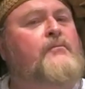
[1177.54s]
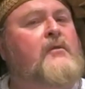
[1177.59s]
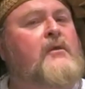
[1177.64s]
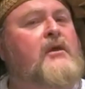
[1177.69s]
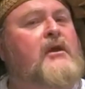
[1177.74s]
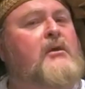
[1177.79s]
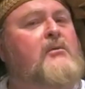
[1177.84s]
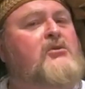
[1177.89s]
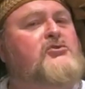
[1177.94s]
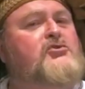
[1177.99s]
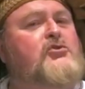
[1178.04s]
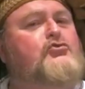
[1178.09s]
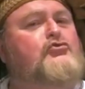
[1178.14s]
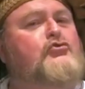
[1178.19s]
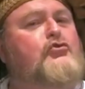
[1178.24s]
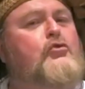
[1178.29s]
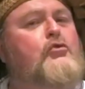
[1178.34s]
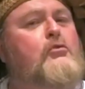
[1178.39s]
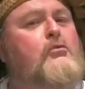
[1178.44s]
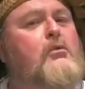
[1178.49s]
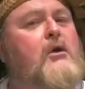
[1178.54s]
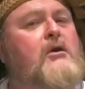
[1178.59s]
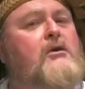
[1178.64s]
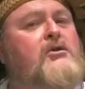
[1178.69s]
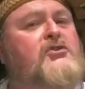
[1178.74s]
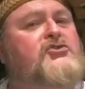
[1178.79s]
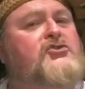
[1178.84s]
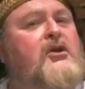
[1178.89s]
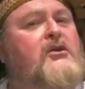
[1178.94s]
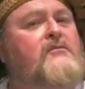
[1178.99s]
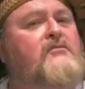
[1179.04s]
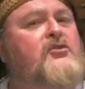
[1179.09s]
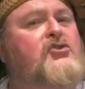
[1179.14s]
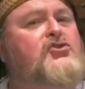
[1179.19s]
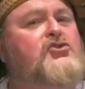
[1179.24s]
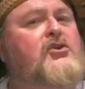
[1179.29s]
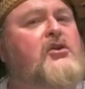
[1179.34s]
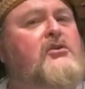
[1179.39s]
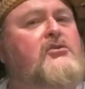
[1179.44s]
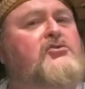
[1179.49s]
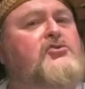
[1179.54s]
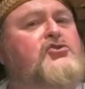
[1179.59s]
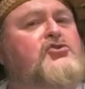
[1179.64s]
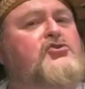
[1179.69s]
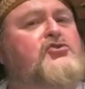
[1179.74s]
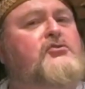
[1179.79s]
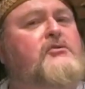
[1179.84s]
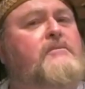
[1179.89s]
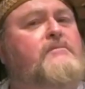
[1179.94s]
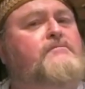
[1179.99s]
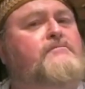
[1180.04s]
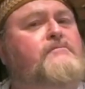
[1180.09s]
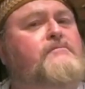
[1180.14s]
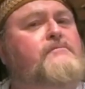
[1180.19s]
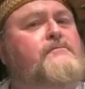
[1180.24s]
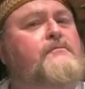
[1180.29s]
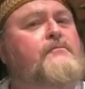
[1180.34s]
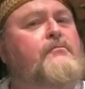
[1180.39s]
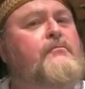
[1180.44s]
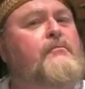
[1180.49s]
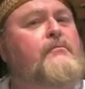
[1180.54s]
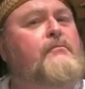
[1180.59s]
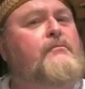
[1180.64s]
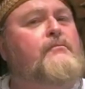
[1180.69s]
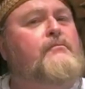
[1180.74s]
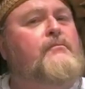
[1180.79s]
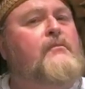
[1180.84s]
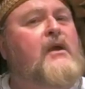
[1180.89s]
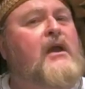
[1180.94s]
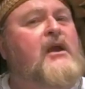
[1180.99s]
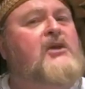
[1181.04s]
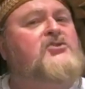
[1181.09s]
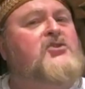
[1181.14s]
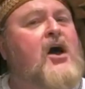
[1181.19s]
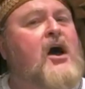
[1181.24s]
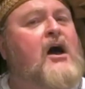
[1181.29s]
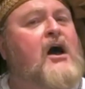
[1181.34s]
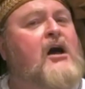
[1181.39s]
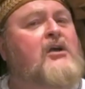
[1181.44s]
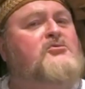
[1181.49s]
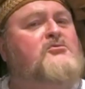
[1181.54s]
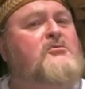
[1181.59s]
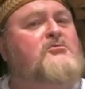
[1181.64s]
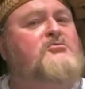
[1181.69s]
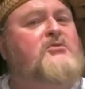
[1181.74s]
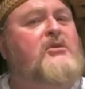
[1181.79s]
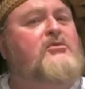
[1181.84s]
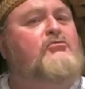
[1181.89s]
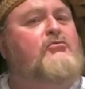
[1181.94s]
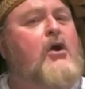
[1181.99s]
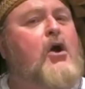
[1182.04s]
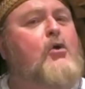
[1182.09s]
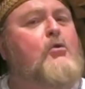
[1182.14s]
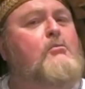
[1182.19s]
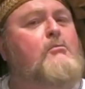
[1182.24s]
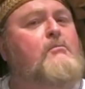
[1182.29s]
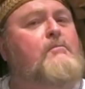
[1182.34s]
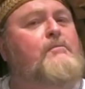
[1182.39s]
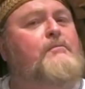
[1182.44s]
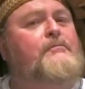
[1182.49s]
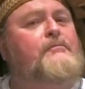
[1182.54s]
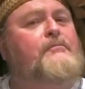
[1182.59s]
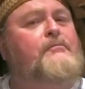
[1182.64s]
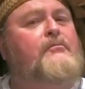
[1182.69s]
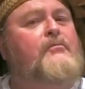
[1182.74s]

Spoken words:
He was a true son of the church. His heart was with Rome,